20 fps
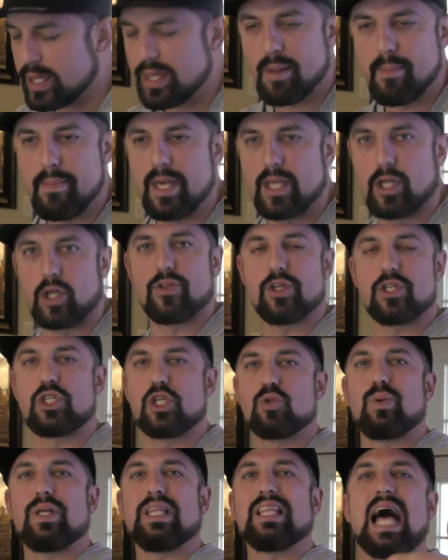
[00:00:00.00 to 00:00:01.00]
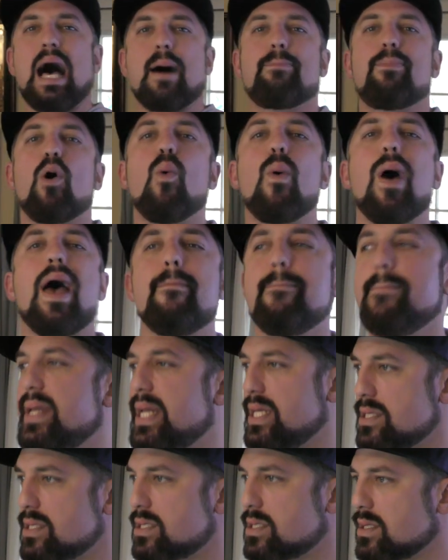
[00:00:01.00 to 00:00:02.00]
in the middle? This is what La Boheme
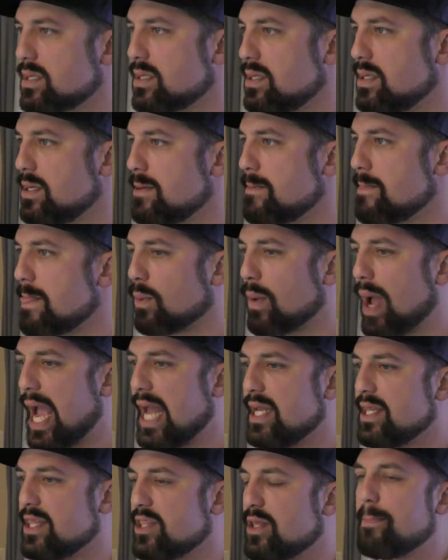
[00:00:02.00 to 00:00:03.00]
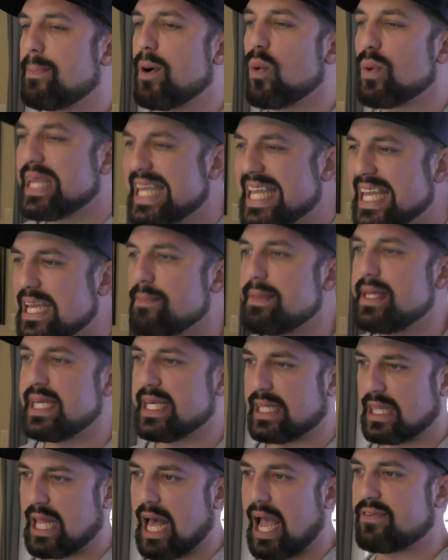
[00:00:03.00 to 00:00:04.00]
means right? The
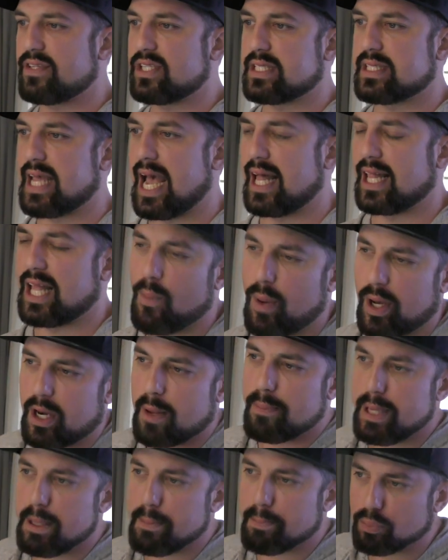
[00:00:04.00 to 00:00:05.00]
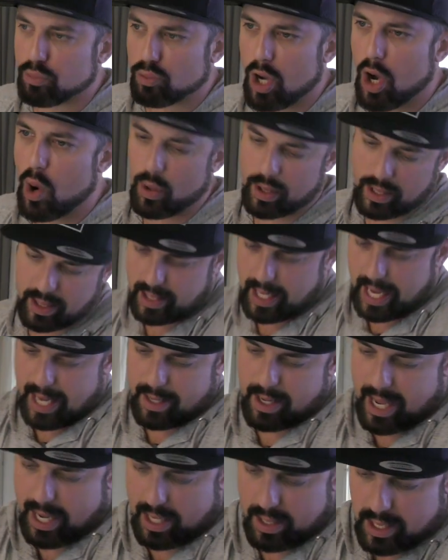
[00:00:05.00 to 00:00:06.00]
bohemian lifestyle. I want to be broke and,
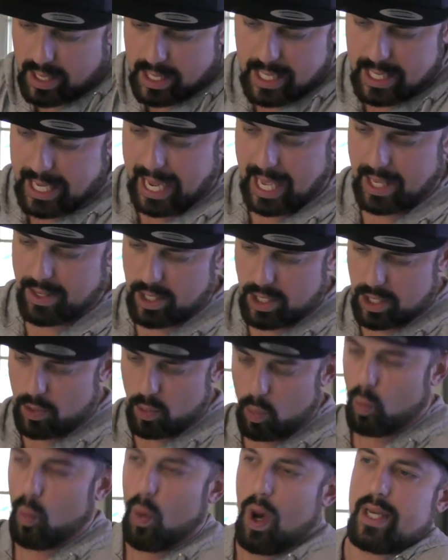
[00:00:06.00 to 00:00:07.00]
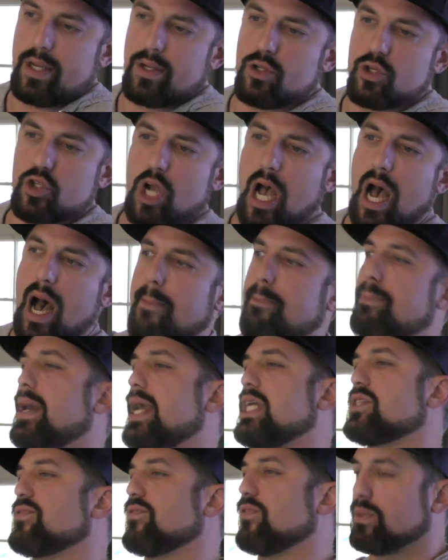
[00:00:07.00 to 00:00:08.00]
and, and, and then one job
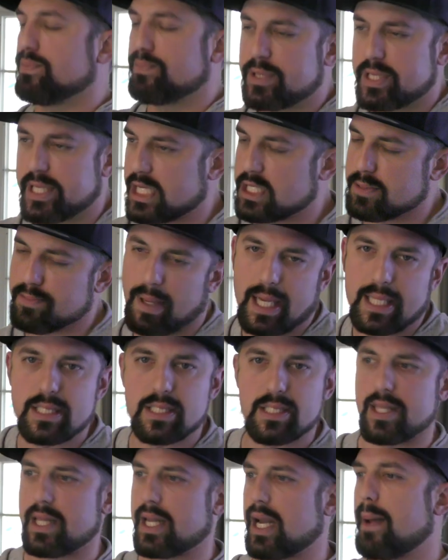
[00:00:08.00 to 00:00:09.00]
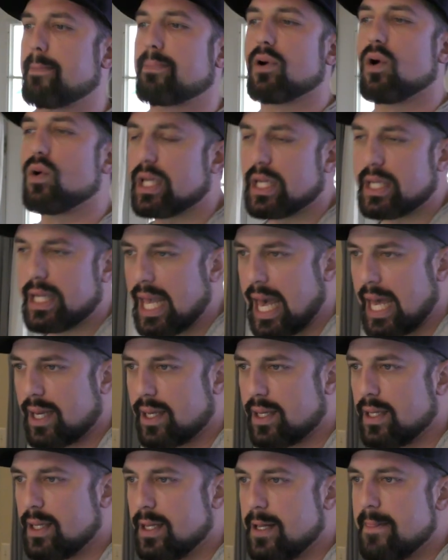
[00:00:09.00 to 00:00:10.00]
pays for six months and then I'm broke
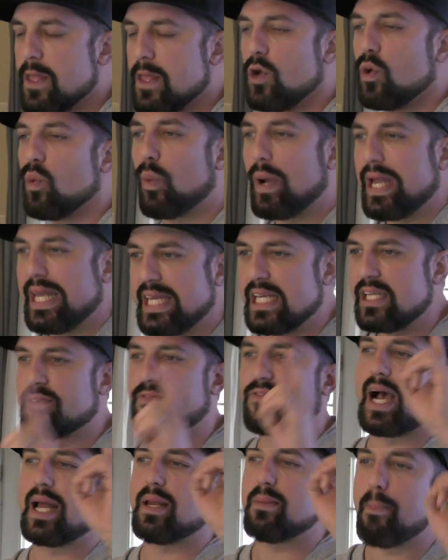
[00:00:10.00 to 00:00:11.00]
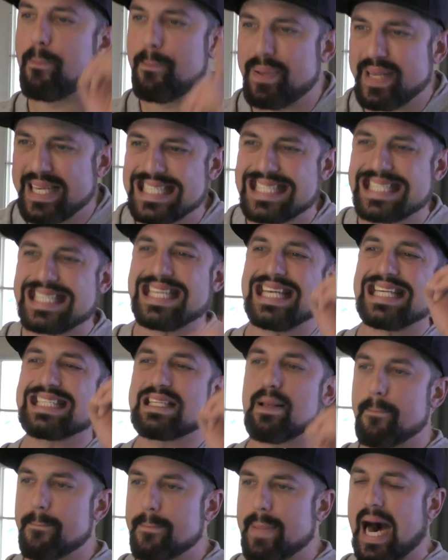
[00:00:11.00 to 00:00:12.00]
again. We need to find
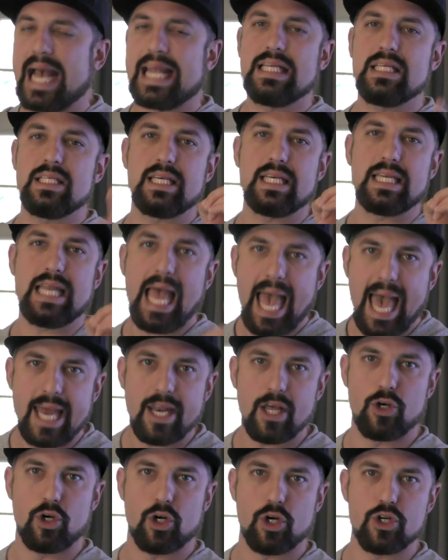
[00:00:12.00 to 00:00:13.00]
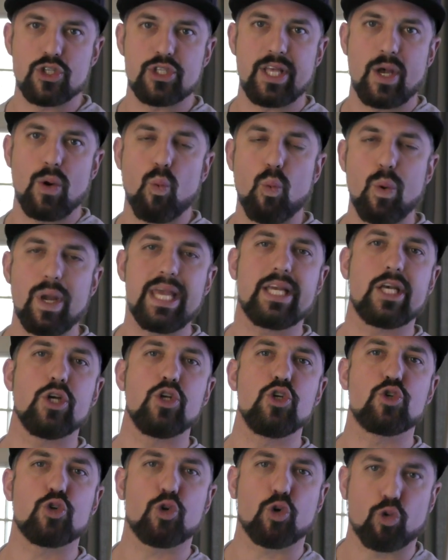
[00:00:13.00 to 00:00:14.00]
business minded editors that we
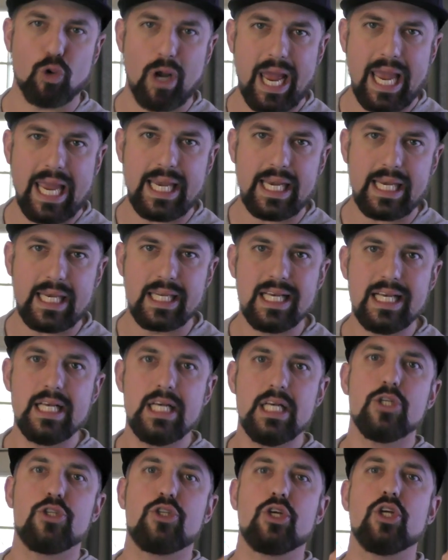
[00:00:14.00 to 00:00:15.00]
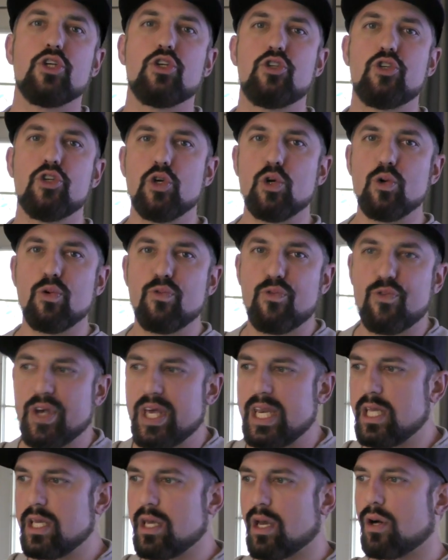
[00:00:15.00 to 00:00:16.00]
can train to do
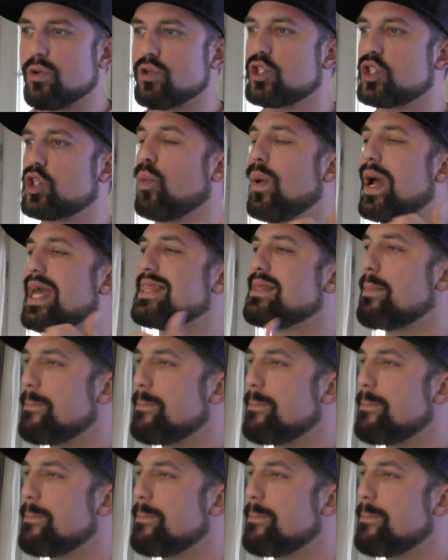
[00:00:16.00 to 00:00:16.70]
videos the way the